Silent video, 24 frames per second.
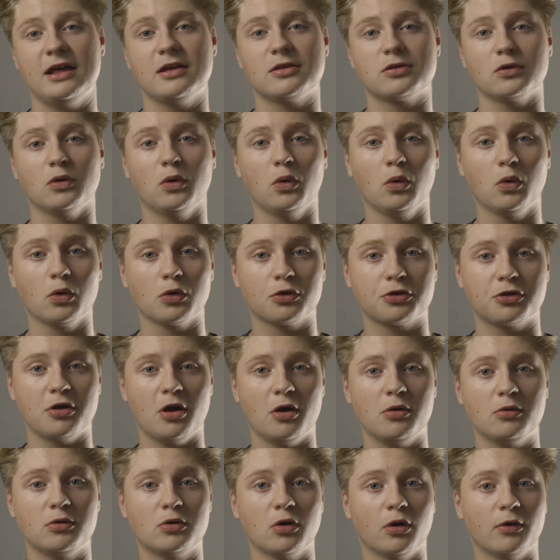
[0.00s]
it's
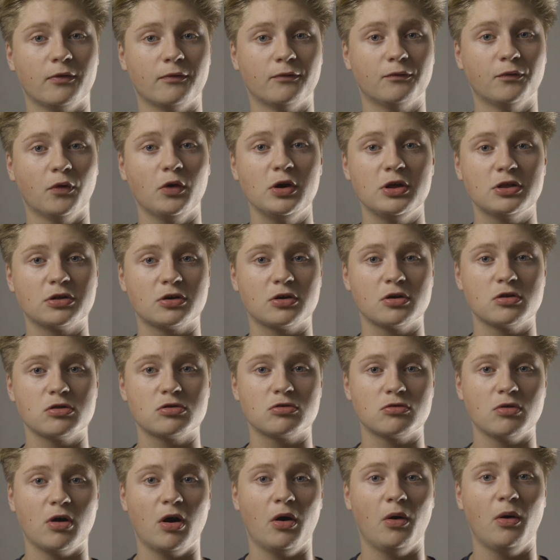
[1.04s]
also got voice
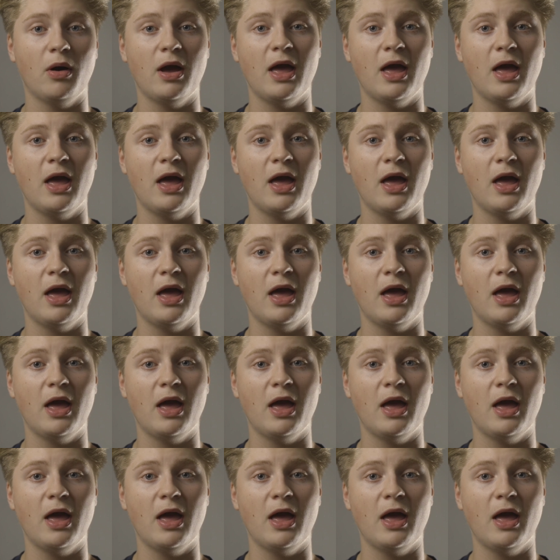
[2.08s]
control,